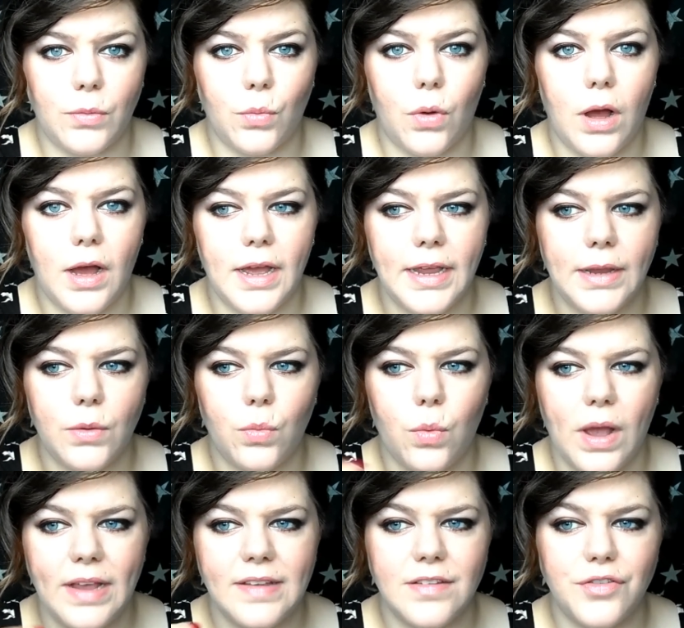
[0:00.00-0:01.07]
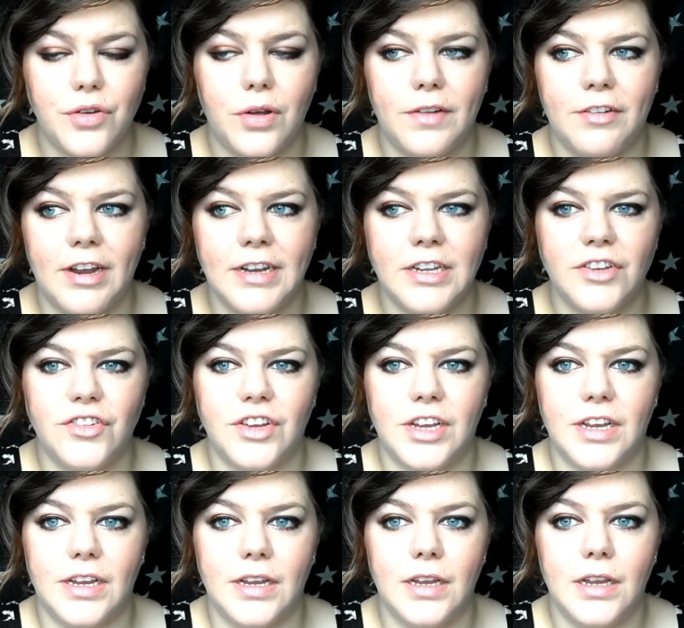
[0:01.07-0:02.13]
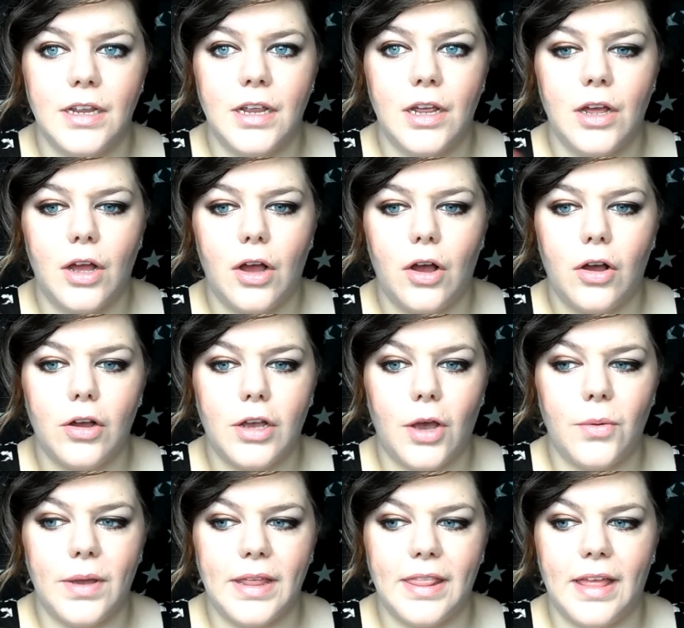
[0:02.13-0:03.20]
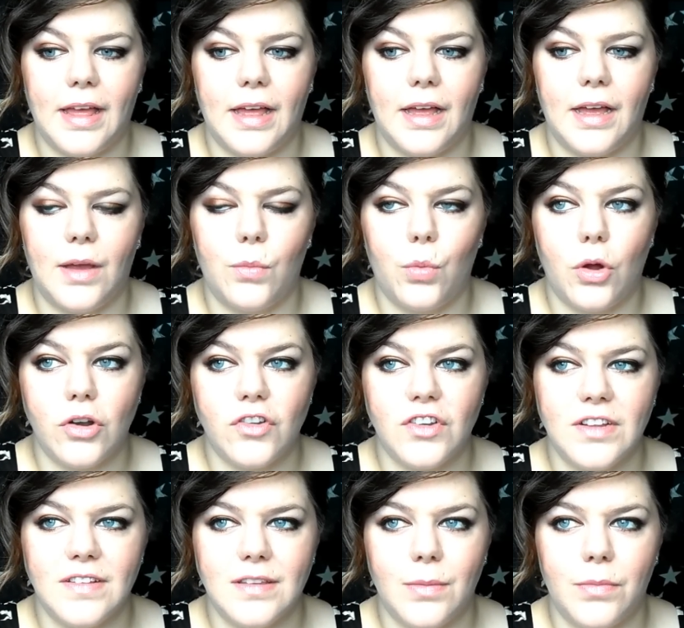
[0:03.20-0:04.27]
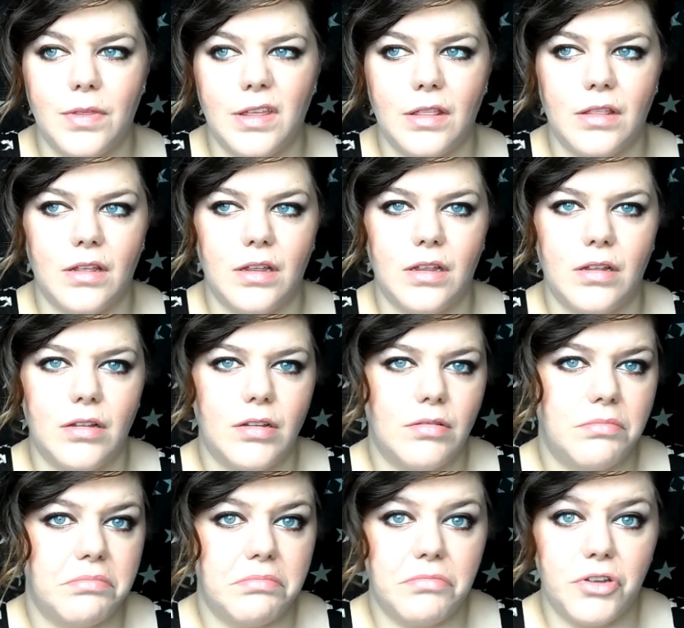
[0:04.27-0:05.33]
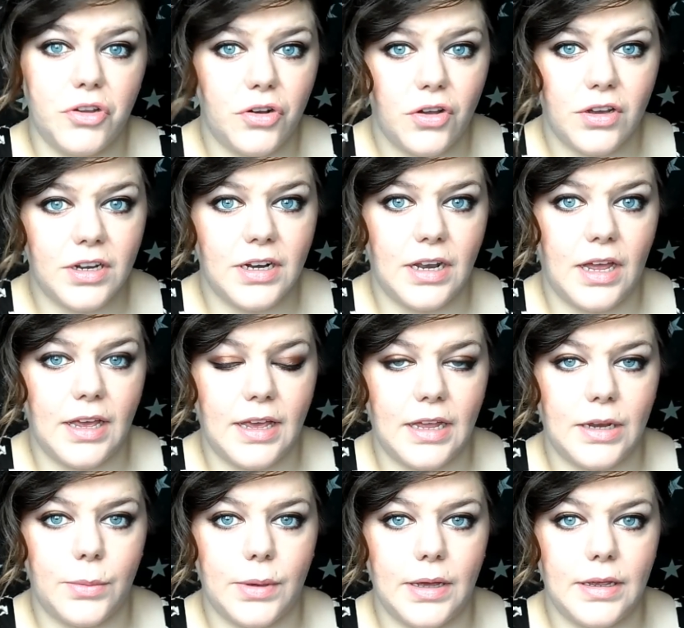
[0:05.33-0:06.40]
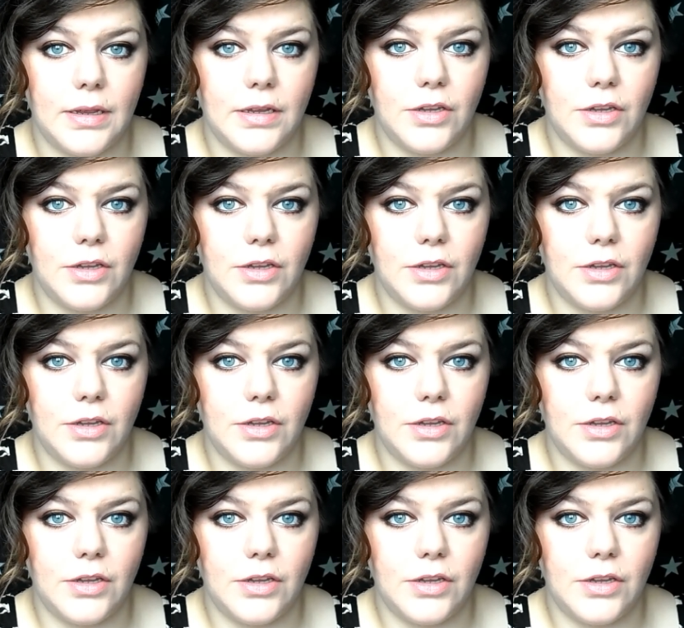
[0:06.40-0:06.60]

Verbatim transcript: Why waste your energy on going there, watching something that you're not going to like anyway?